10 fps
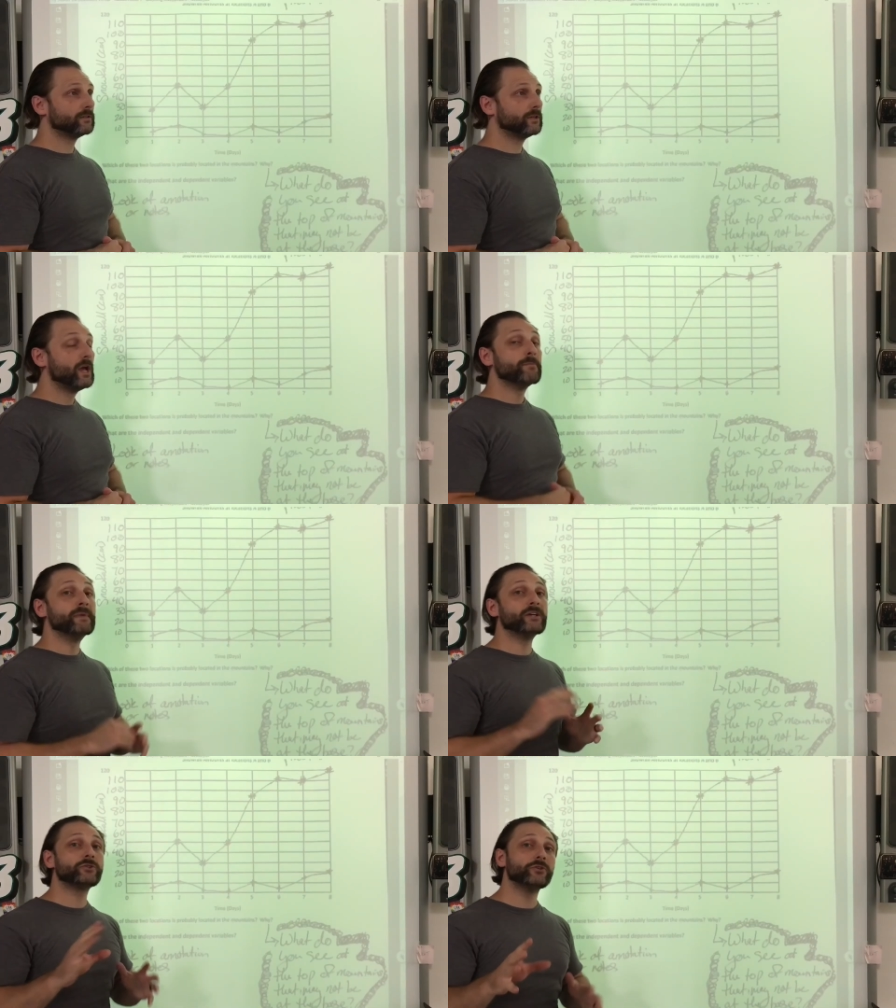
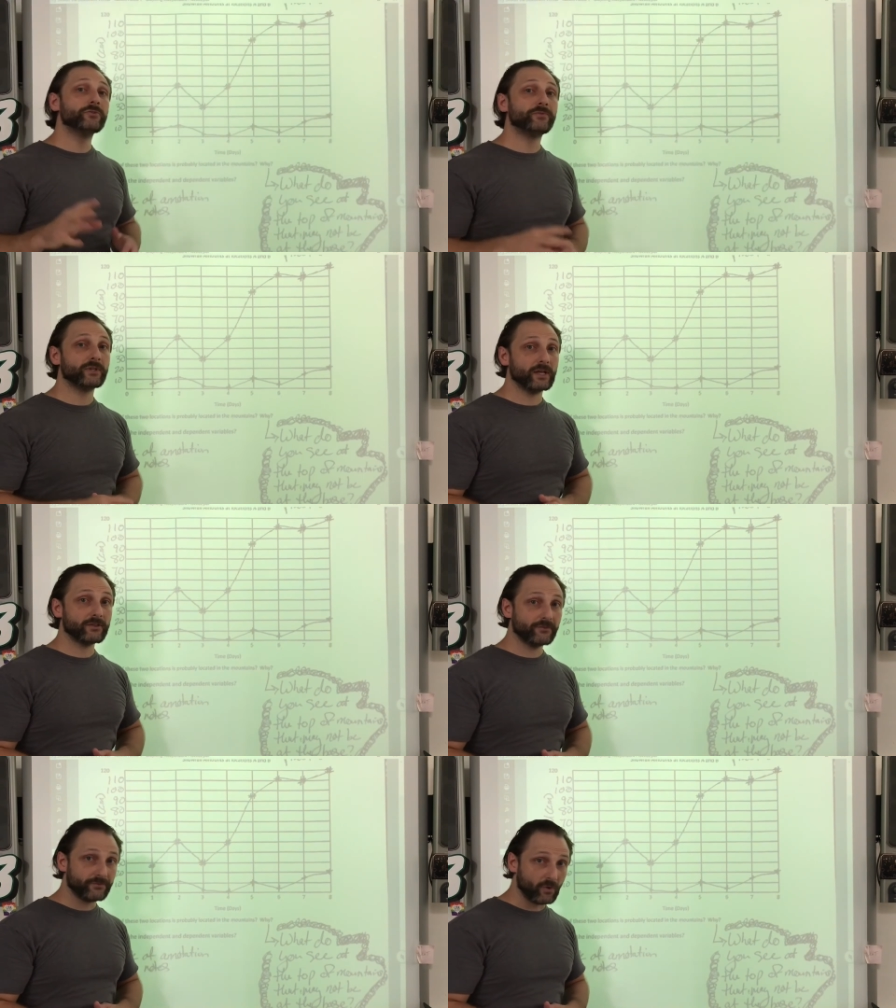Make sure you fill out
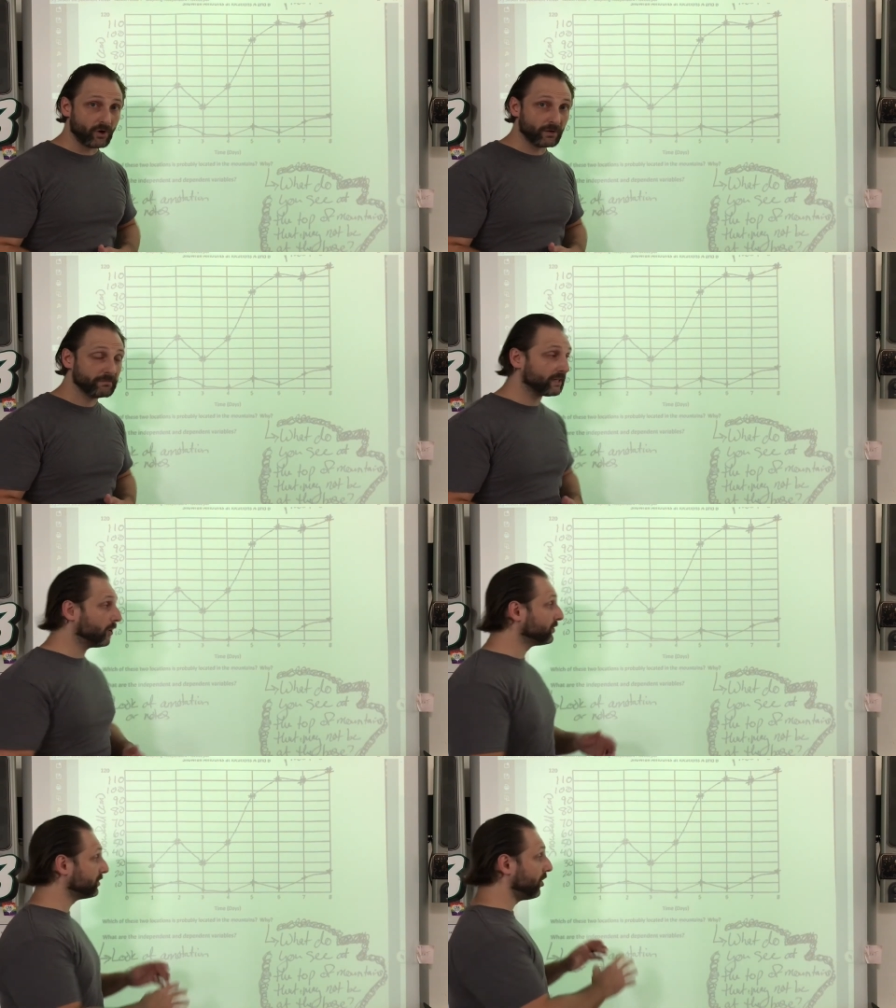the form that
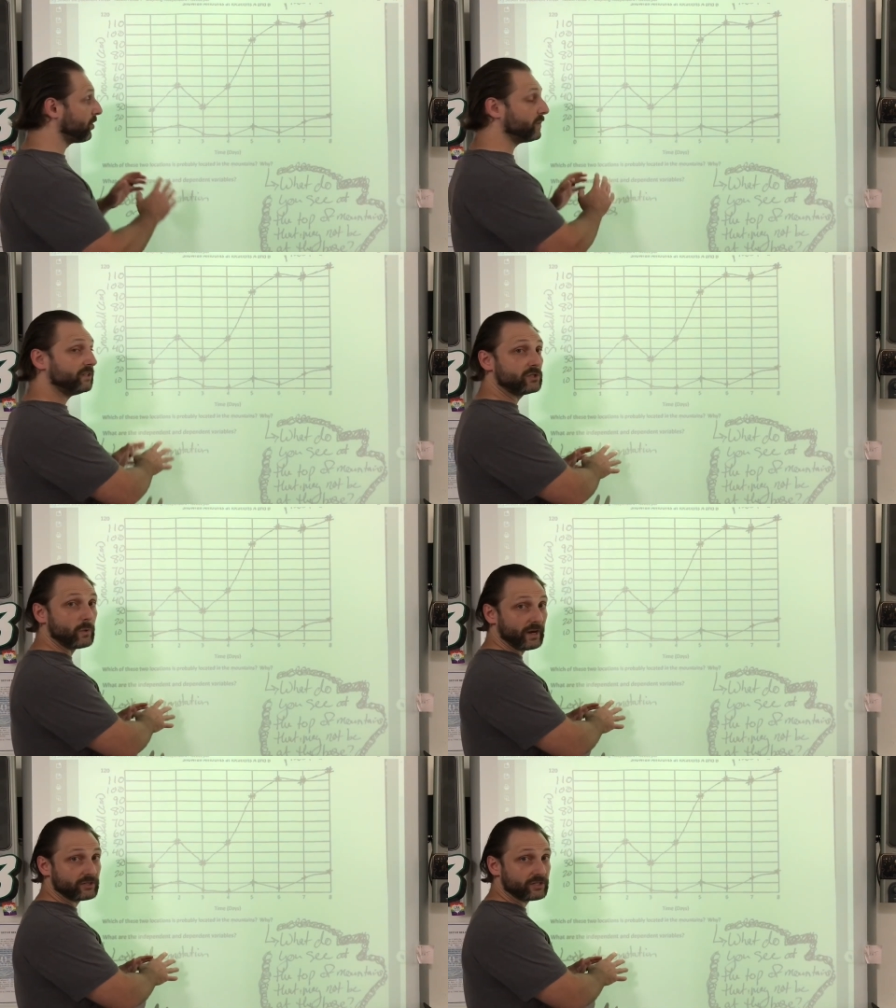goes along with these
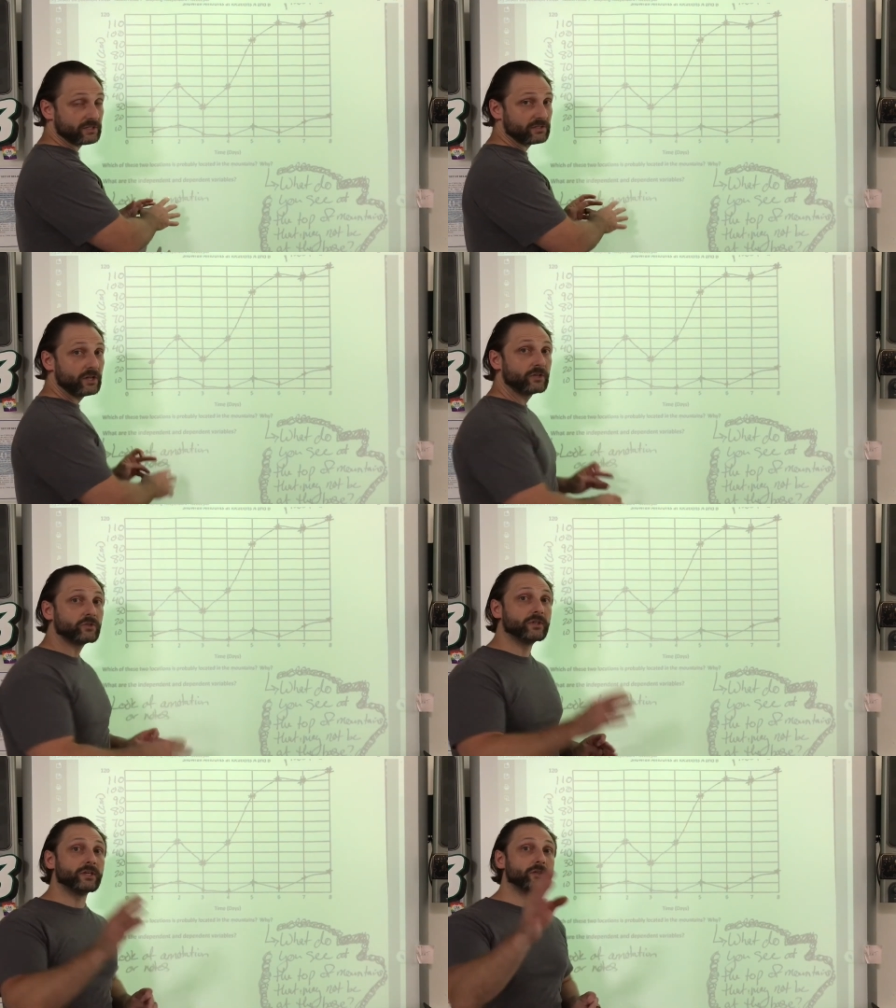questions so
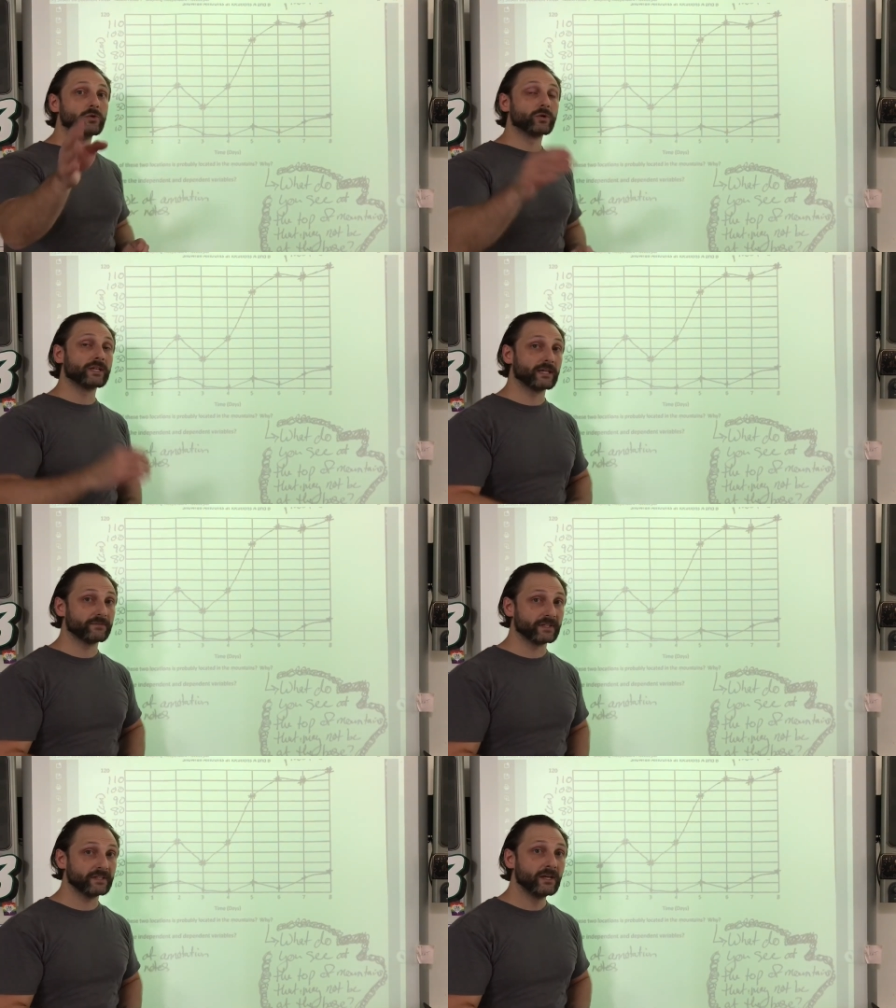that you are
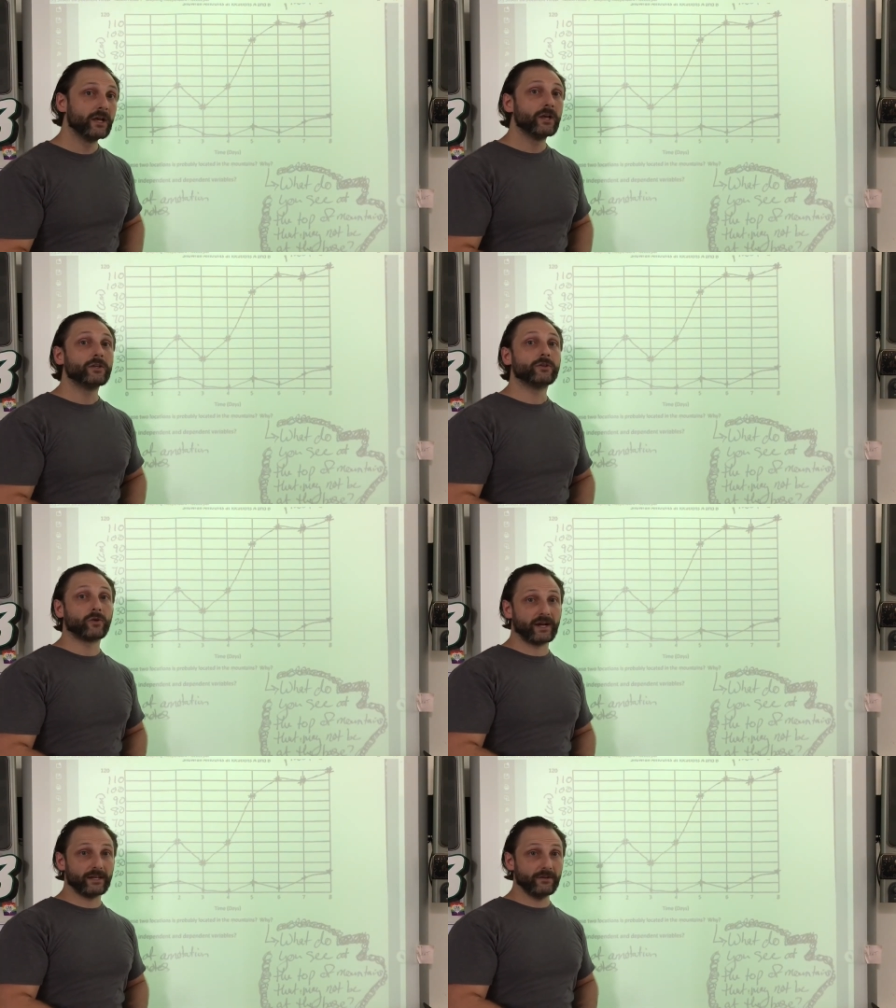given
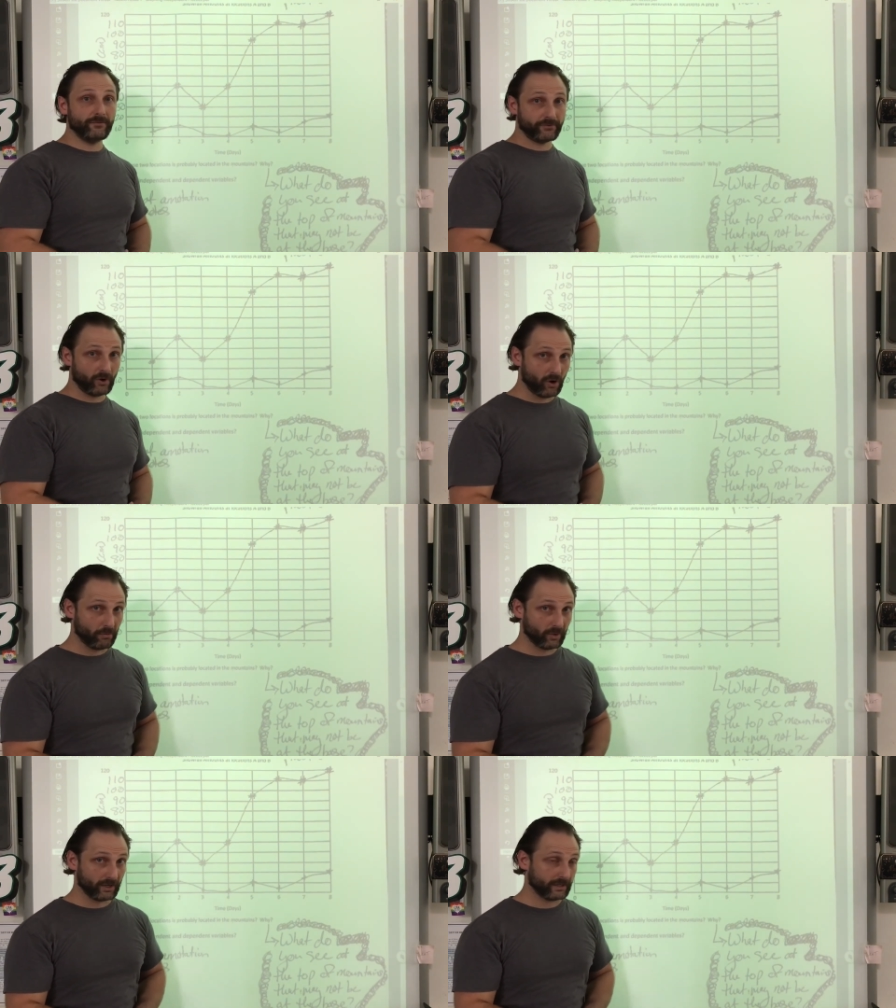credit for
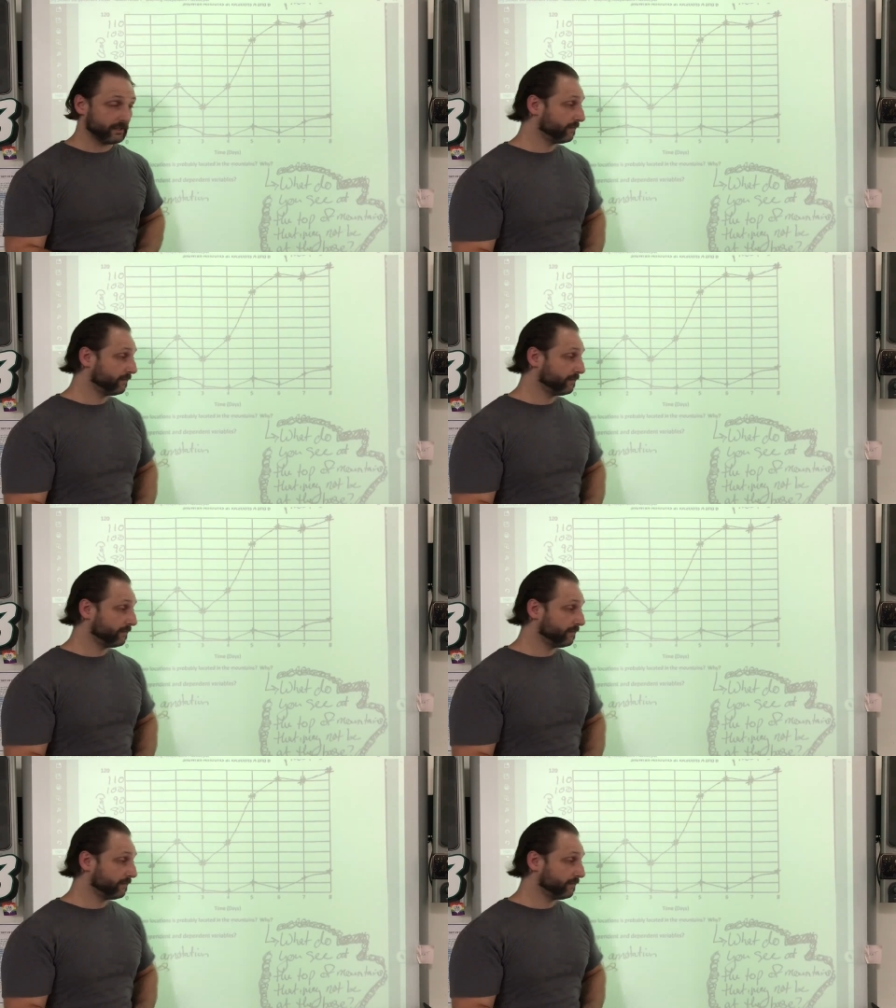homework.